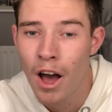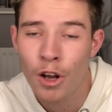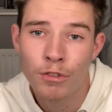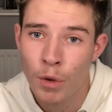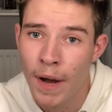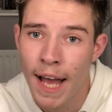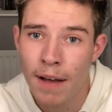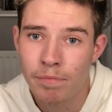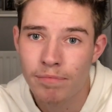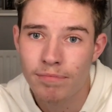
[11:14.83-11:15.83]
love who I
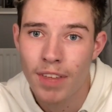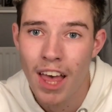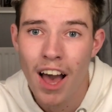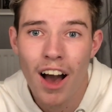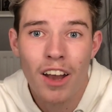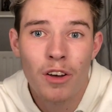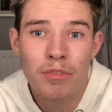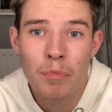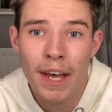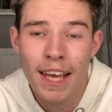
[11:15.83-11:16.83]
am, I
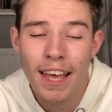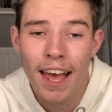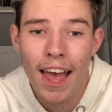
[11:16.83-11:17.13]
love me,